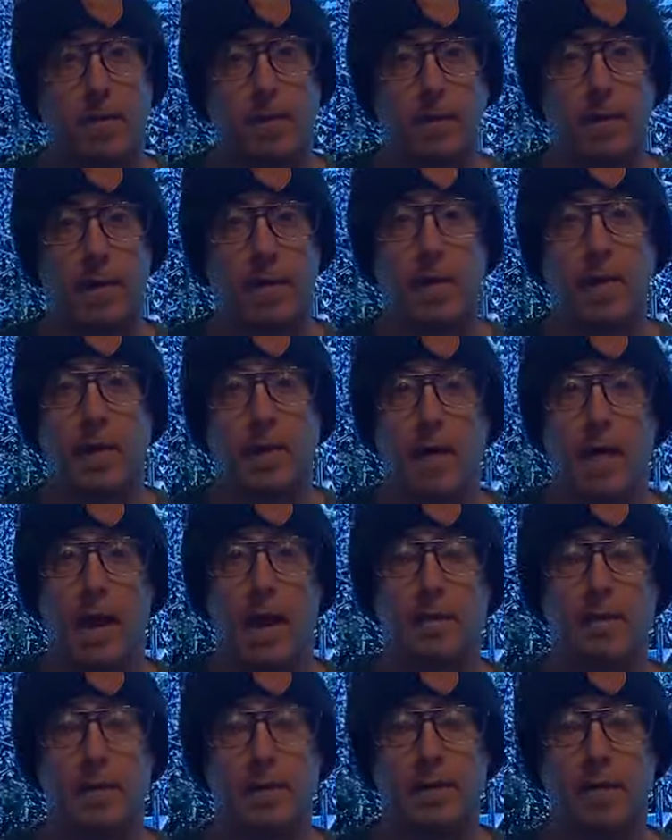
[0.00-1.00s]
but
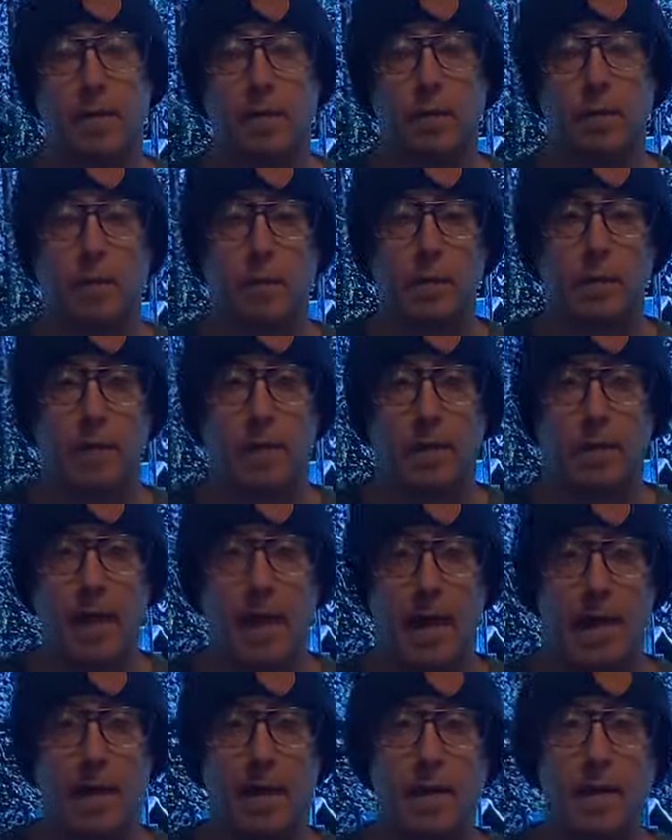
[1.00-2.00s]
everything was
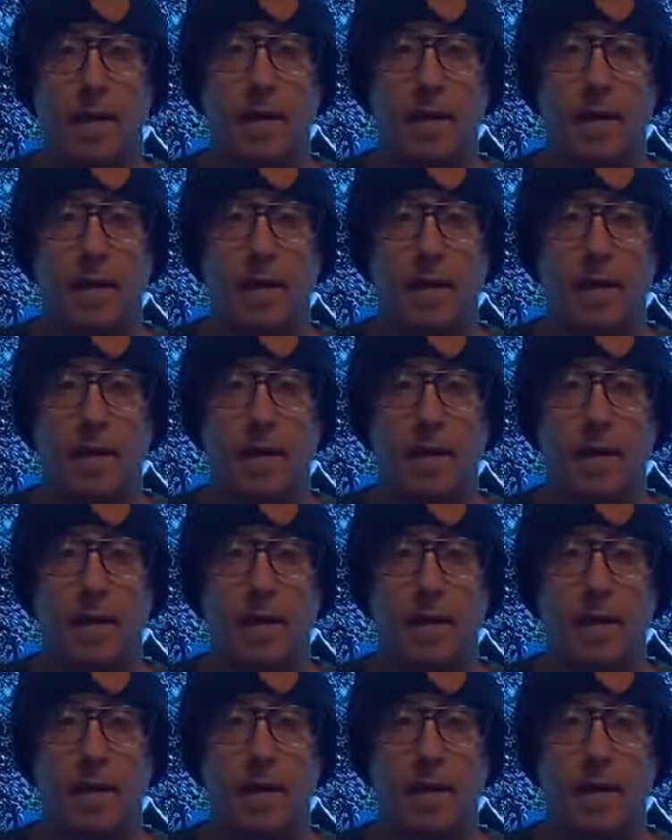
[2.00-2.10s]
okay.